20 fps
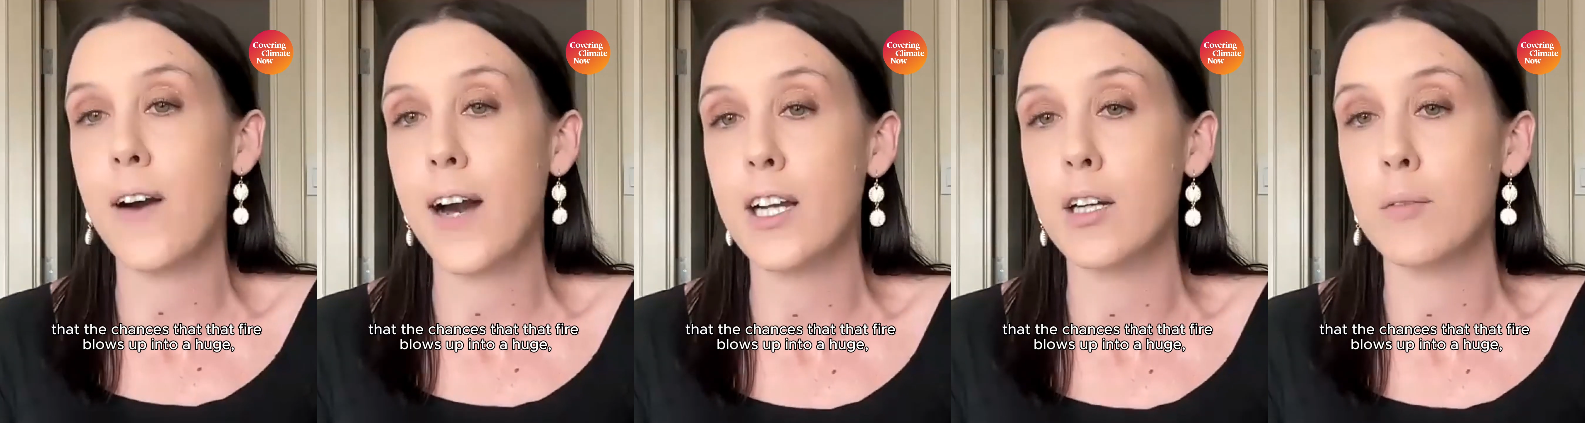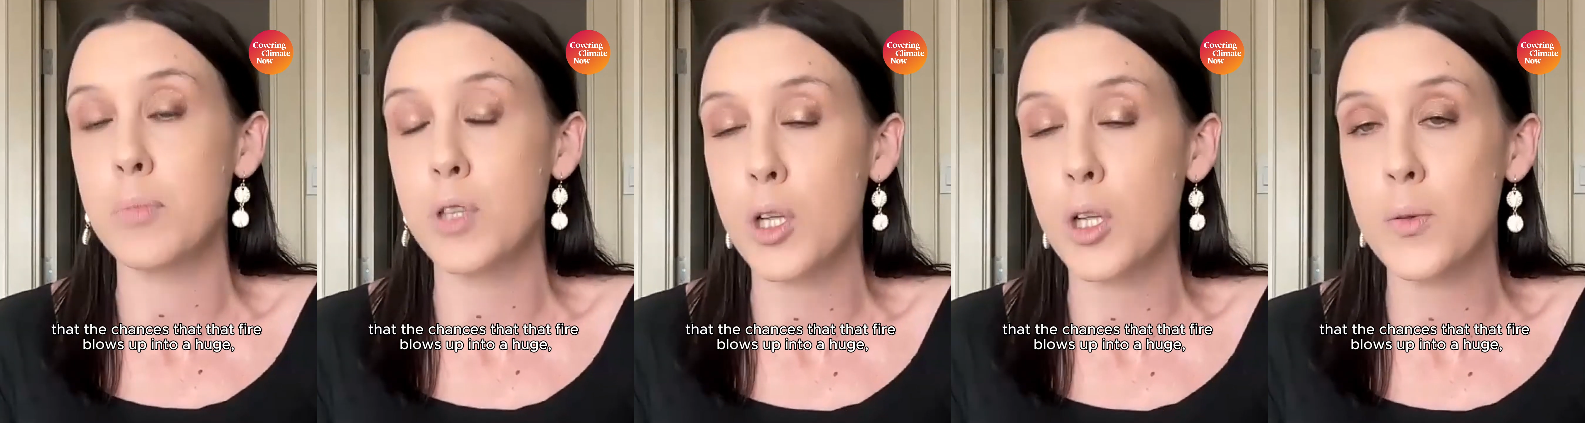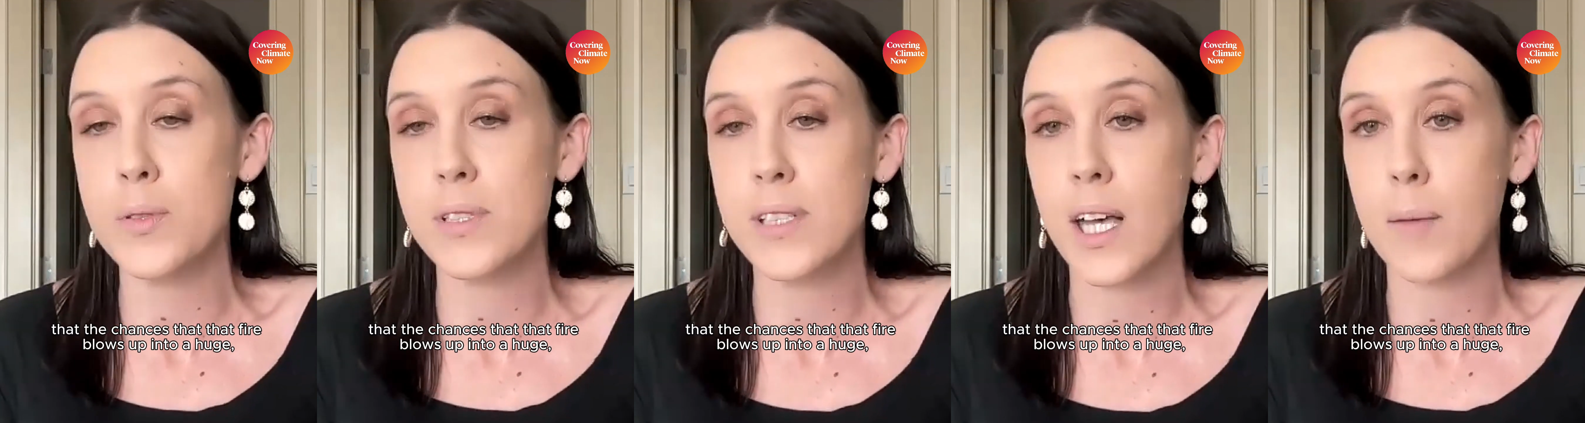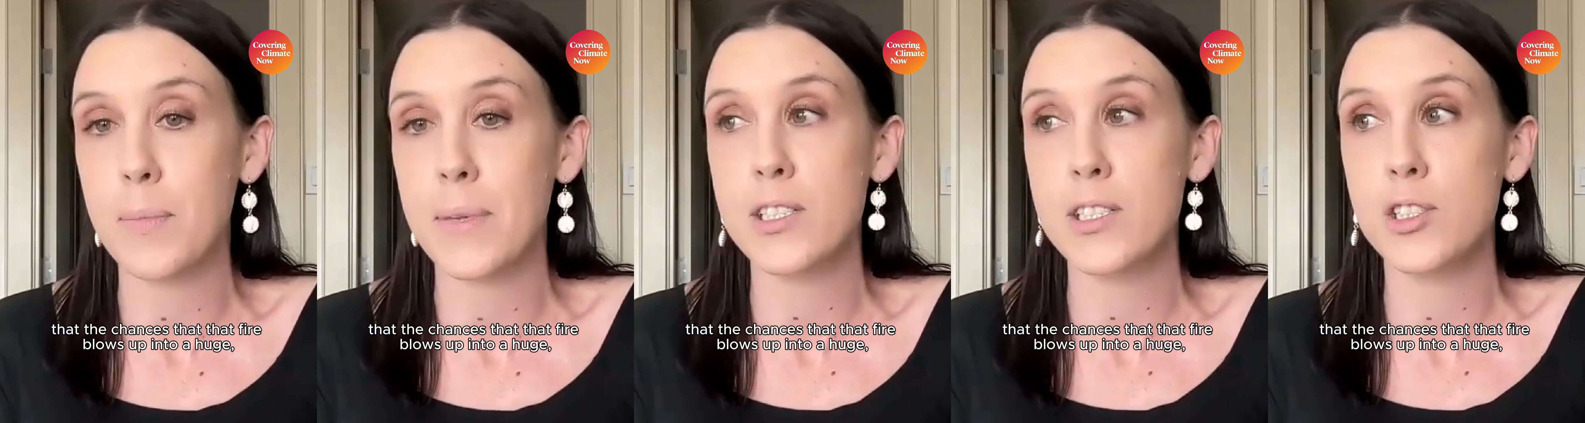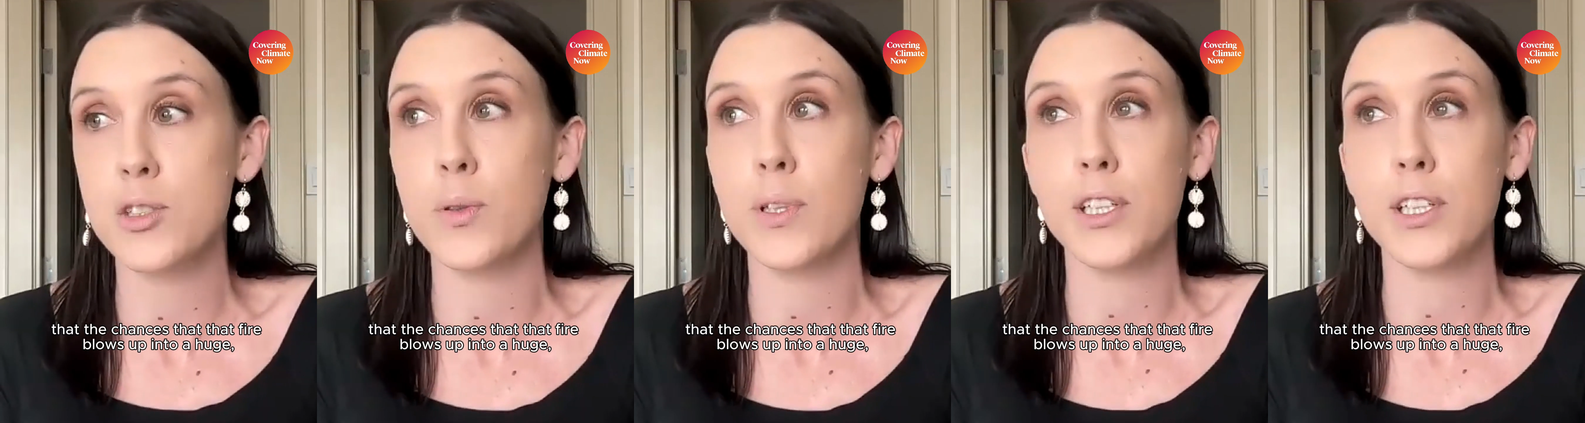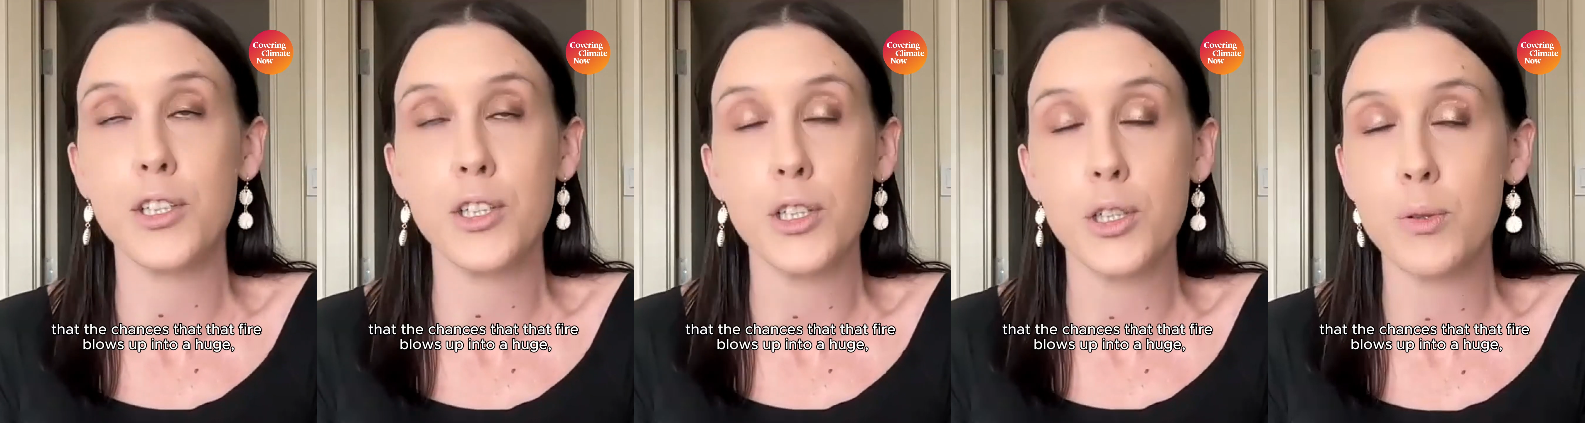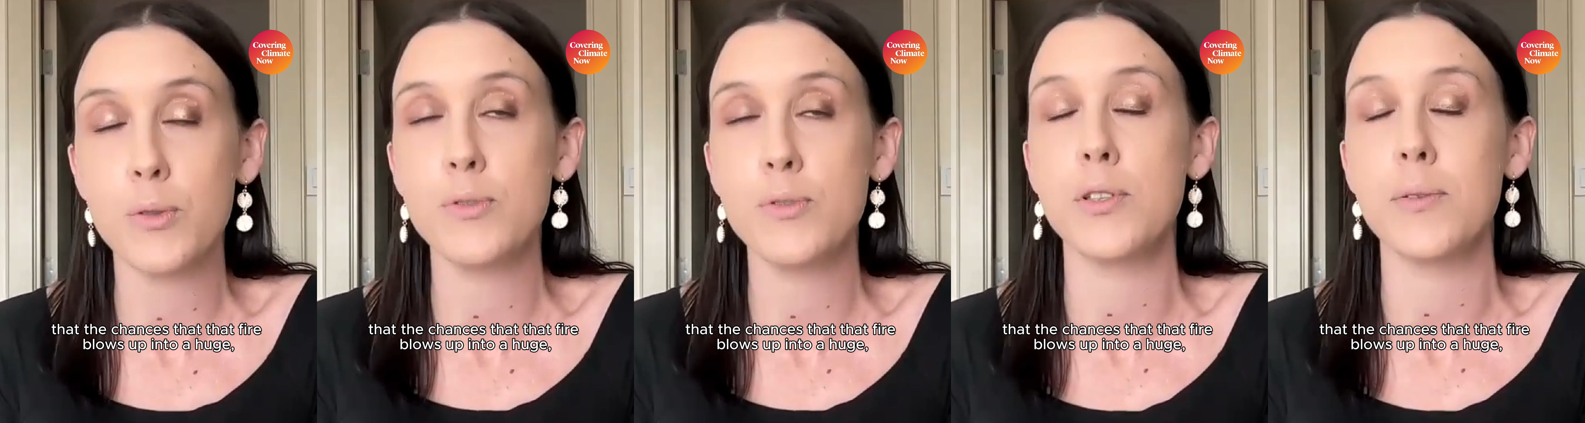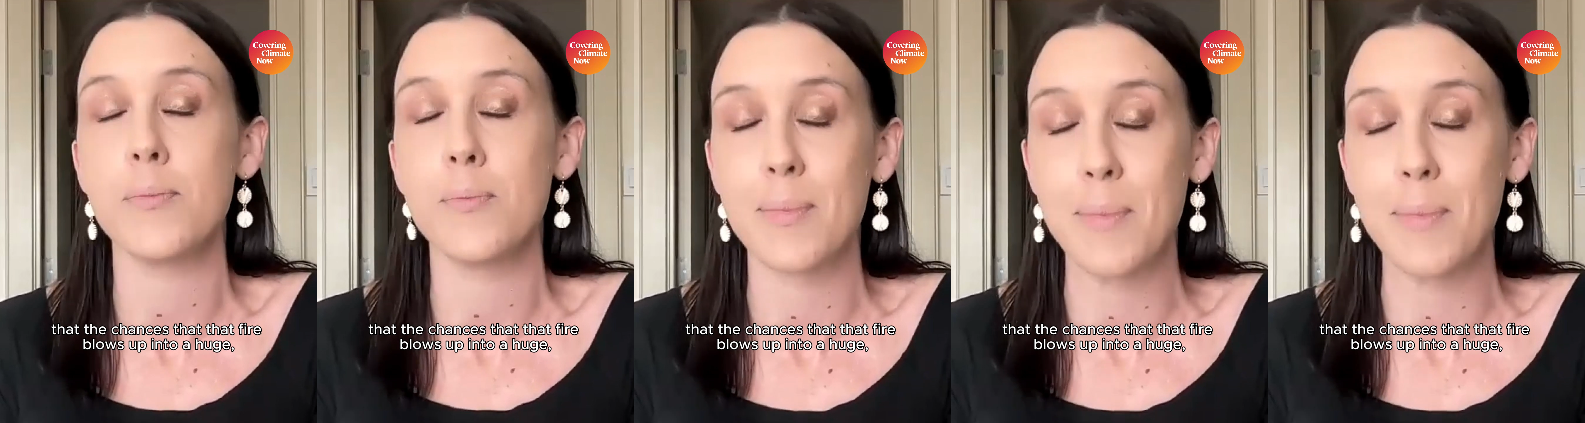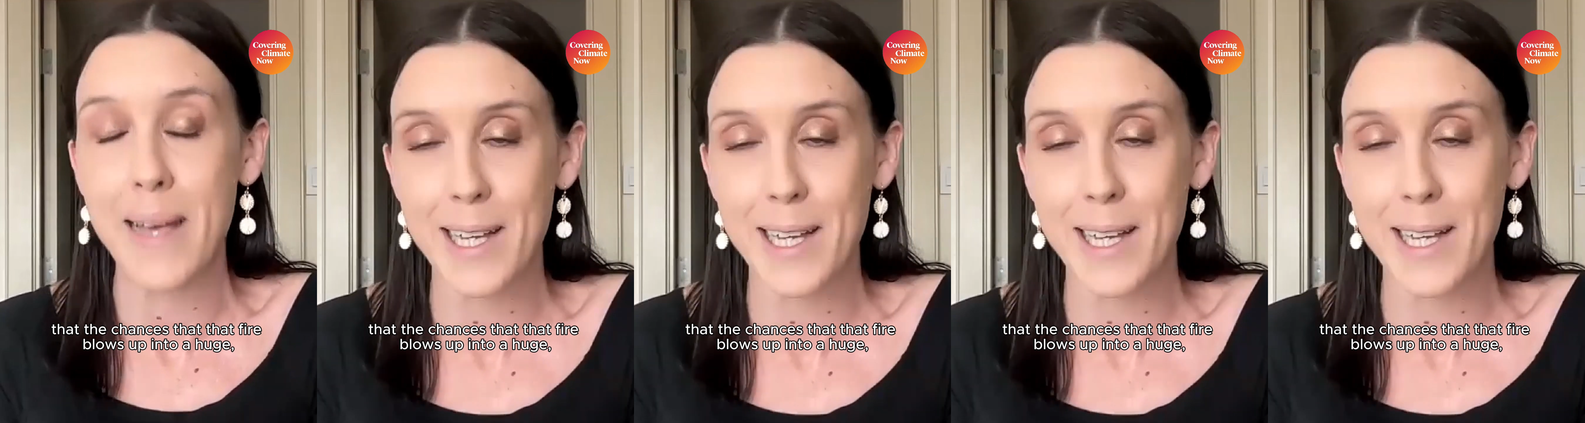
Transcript: fire blows up into a huge